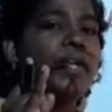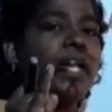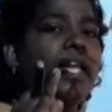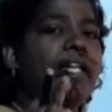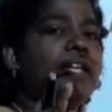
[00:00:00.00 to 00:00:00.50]

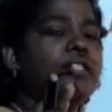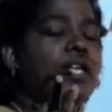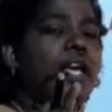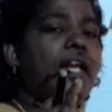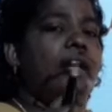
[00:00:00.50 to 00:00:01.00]
Linear
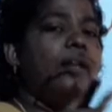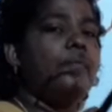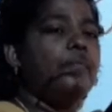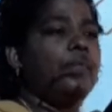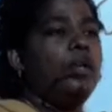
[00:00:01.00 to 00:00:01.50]
scale,
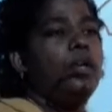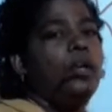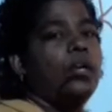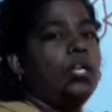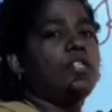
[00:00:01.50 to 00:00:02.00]

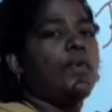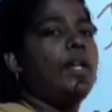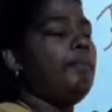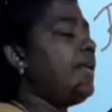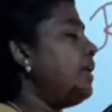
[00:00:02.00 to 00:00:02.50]
it
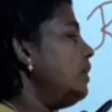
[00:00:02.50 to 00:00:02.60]
will be